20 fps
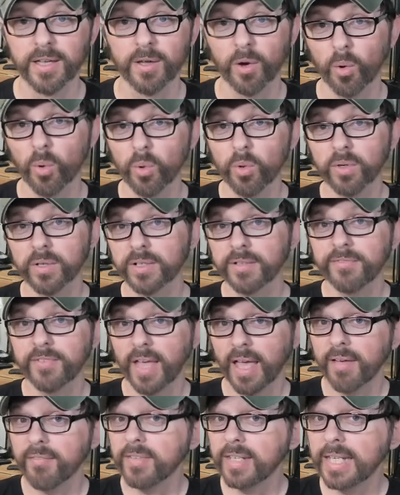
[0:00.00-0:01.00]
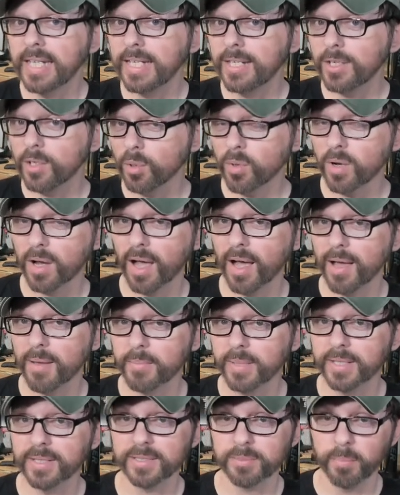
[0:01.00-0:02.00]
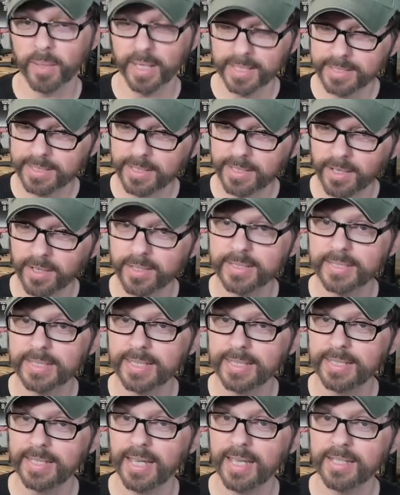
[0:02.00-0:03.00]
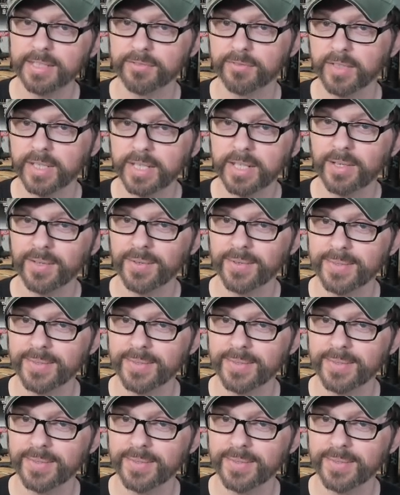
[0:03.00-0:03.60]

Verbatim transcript: Or if you have any new comments based on today's video,